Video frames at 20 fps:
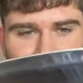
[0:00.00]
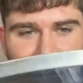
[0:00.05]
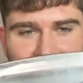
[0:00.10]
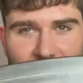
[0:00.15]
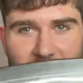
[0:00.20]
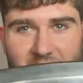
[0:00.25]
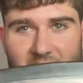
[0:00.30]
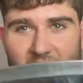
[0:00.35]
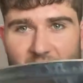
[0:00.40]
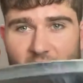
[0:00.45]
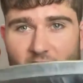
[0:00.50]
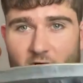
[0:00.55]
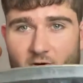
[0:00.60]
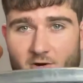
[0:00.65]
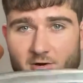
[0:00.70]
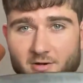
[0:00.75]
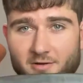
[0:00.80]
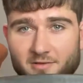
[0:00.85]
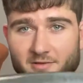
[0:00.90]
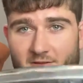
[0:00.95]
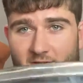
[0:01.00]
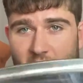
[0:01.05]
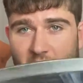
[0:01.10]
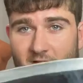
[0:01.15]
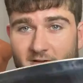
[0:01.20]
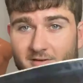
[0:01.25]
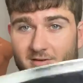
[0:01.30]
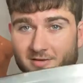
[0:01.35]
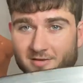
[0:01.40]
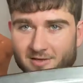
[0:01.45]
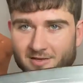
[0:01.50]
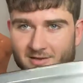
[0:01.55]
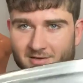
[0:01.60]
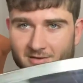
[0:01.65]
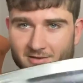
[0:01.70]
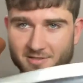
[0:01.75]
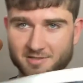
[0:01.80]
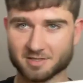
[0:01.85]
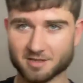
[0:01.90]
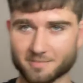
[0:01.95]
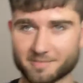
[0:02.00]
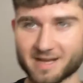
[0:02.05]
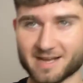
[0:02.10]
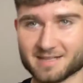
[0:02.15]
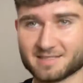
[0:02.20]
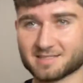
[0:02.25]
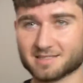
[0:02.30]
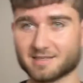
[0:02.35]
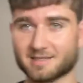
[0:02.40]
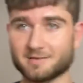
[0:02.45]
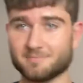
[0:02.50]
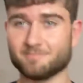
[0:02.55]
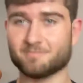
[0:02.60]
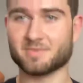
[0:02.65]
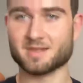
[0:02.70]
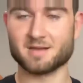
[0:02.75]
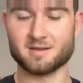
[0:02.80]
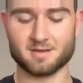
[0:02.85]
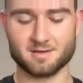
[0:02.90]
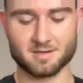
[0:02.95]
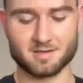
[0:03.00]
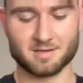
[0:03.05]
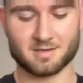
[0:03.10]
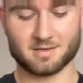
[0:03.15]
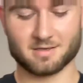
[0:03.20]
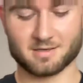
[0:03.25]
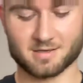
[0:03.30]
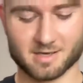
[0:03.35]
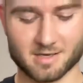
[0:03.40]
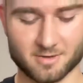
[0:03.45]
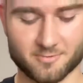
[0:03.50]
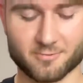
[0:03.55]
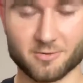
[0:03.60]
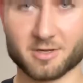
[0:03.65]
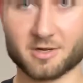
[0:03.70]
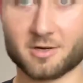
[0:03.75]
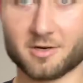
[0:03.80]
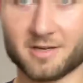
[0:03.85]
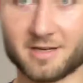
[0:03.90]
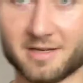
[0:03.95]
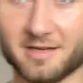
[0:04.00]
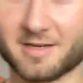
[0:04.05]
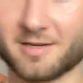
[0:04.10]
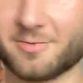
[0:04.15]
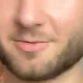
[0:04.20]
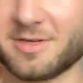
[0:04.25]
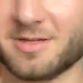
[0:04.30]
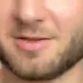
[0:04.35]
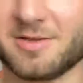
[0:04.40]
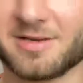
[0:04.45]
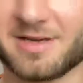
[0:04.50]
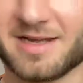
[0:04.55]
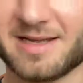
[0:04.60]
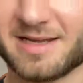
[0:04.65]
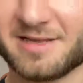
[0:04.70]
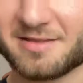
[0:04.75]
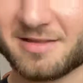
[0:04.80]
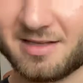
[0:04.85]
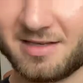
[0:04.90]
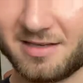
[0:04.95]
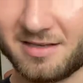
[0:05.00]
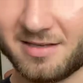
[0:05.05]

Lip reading: that far onto the back side. Now if we go ahead and we look at the